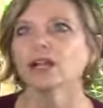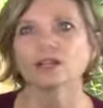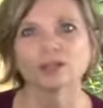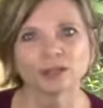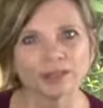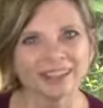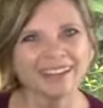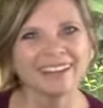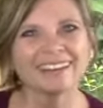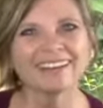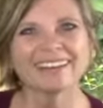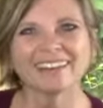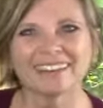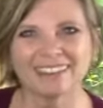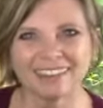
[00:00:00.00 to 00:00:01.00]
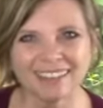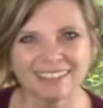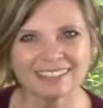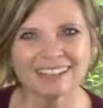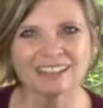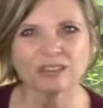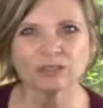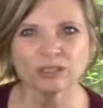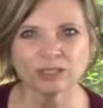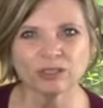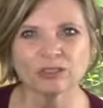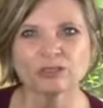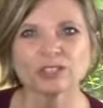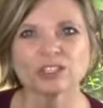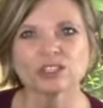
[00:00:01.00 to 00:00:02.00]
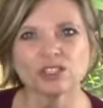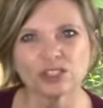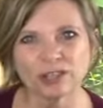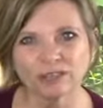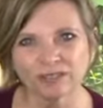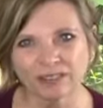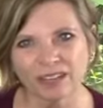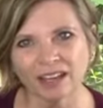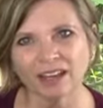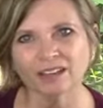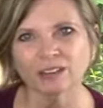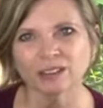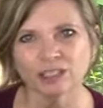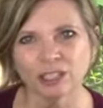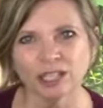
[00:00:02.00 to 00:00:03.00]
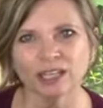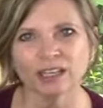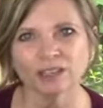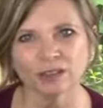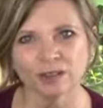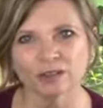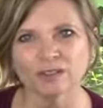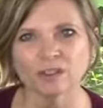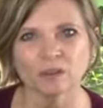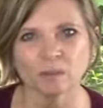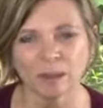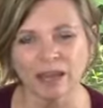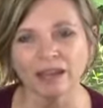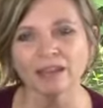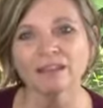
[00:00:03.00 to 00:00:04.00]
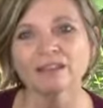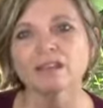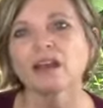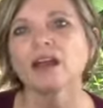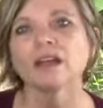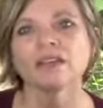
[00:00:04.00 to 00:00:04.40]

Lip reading: learning the things that you can do to shift the energy in your space,